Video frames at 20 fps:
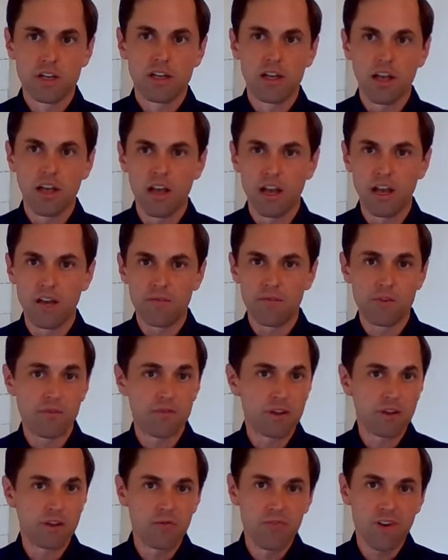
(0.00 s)
If you
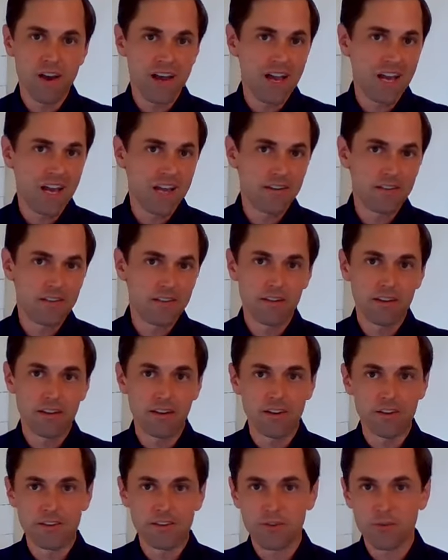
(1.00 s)
feel fine, you
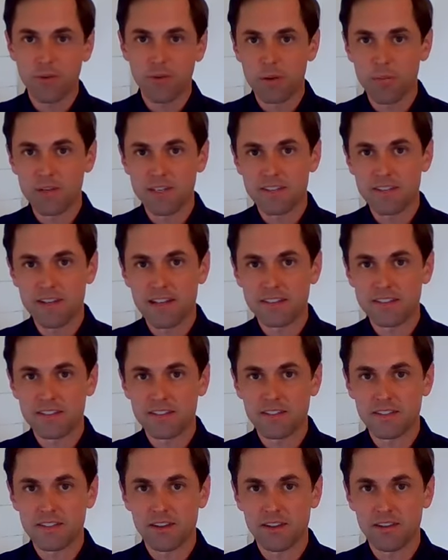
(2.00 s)
know, just want to be
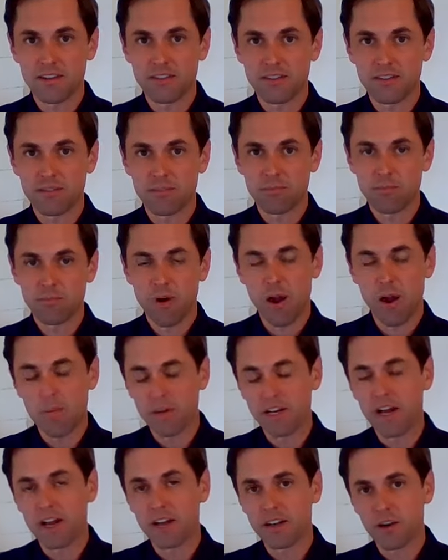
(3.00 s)
tested, they're probably
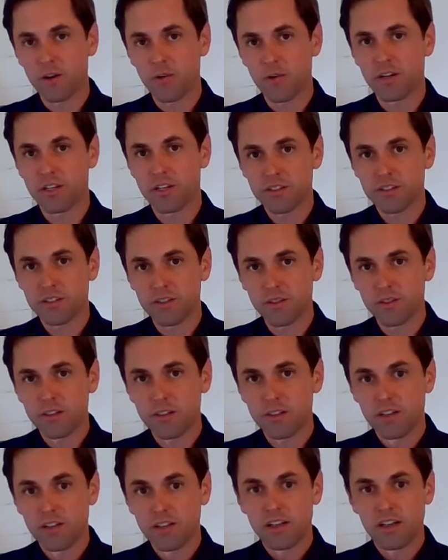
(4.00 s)
not going to.
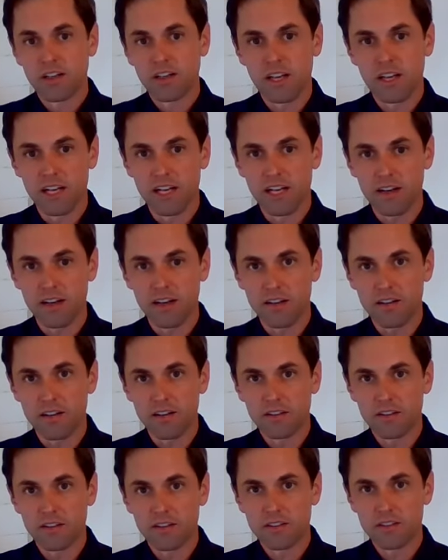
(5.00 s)

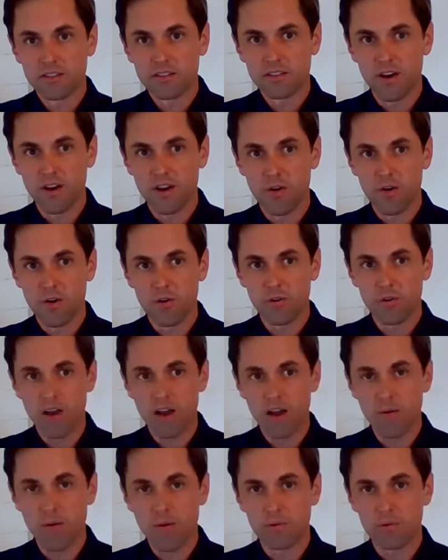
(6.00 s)
So
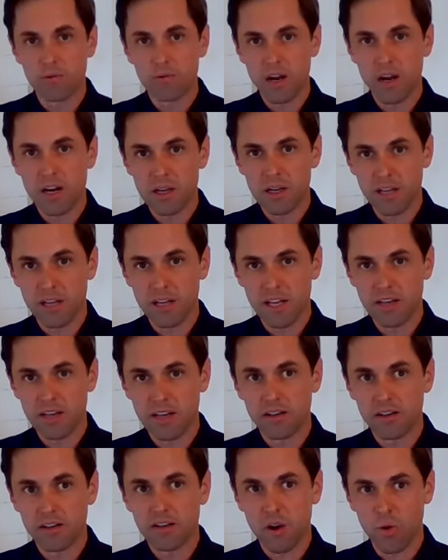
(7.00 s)
I would
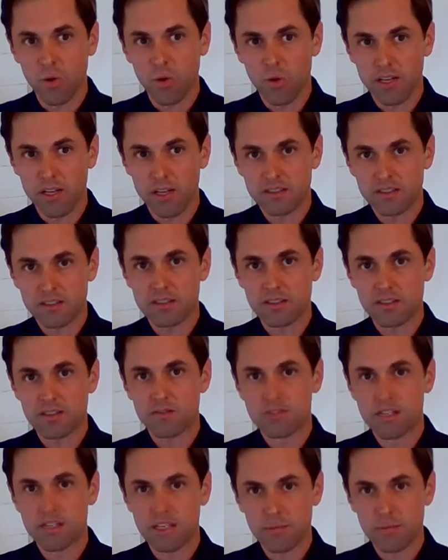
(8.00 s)
recommend going to
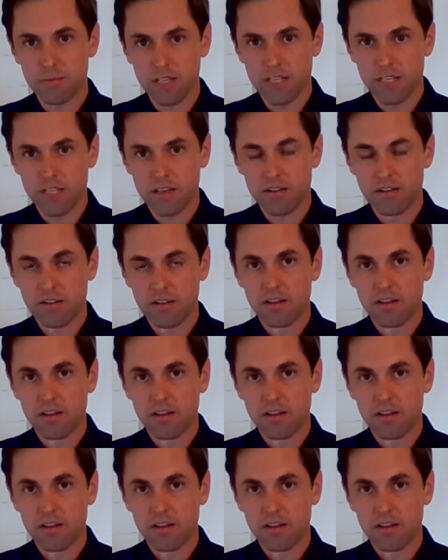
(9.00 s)
UTMB